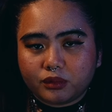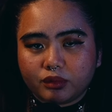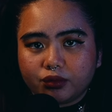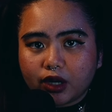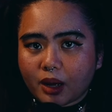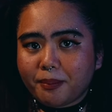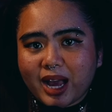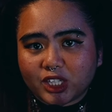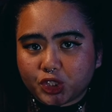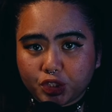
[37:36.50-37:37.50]
for
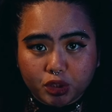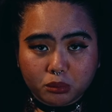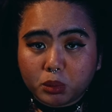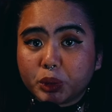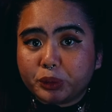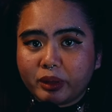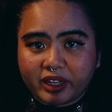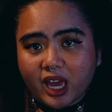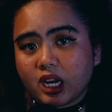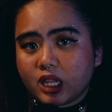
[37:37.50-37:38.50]
compassion to bloom
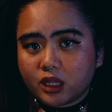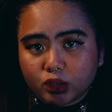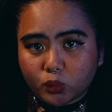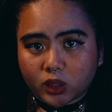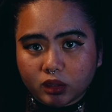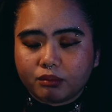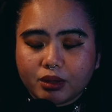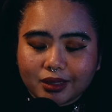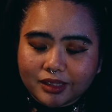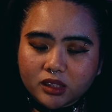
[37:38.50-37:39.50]
again in this world.
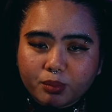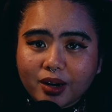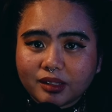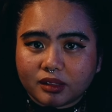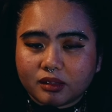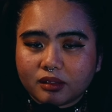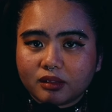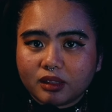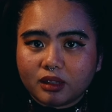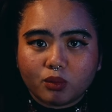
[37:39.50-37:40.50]
Because it's present.
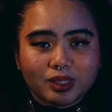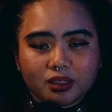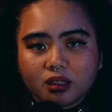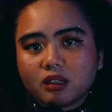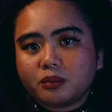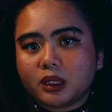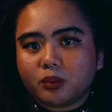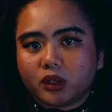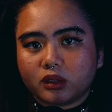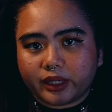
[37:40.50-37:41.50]
We see it in
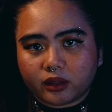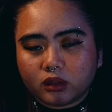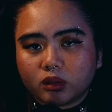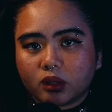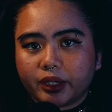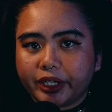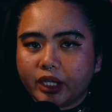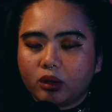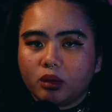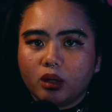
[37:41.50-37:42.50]
people like
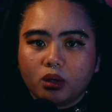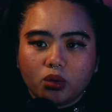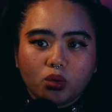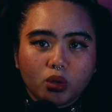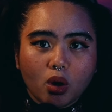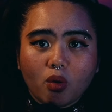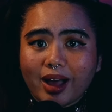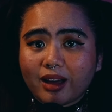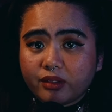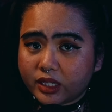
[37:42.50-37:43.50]
Olgurio, who go
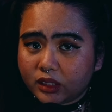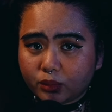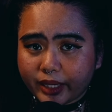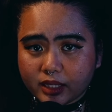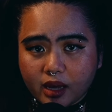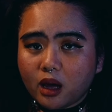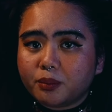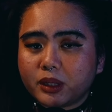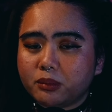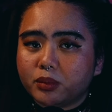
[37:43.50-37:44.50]
out of his way to help
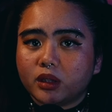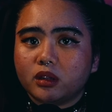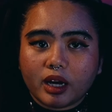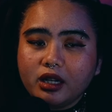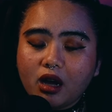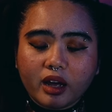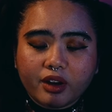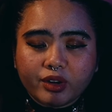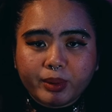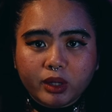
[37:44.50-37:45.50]
people. And not
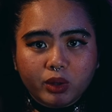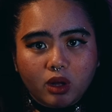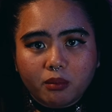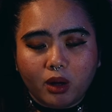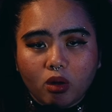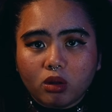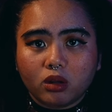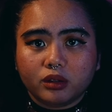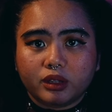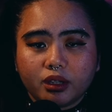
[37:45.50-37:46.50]
everybody will
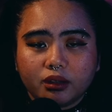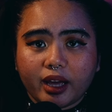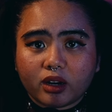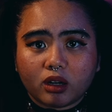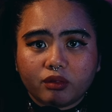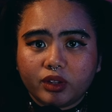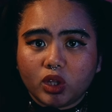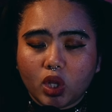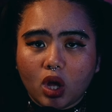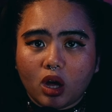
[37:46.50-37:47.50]
uphold the letter of the
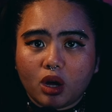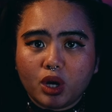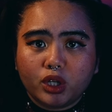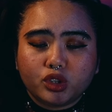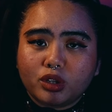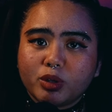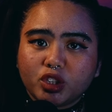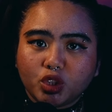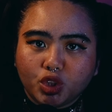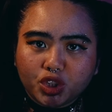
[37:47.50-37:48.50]
law to the
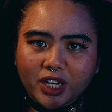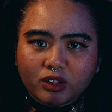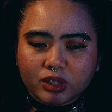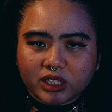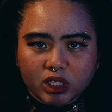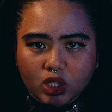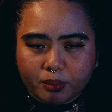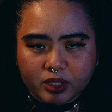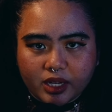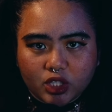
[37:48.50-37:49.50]
most generous
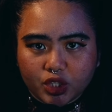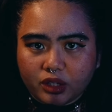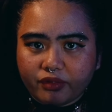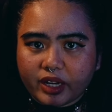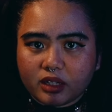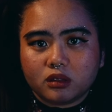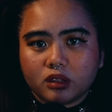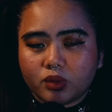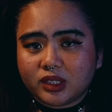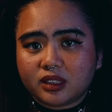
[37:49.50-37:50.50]
interpretation of it.
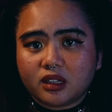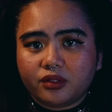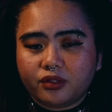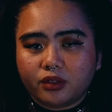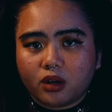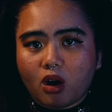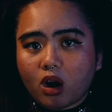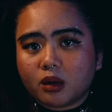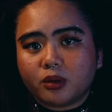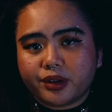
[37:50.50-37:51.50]
So instead of
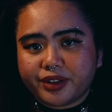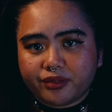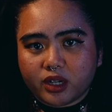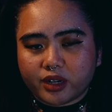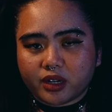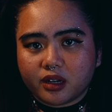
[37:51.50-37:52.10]
harboring fear,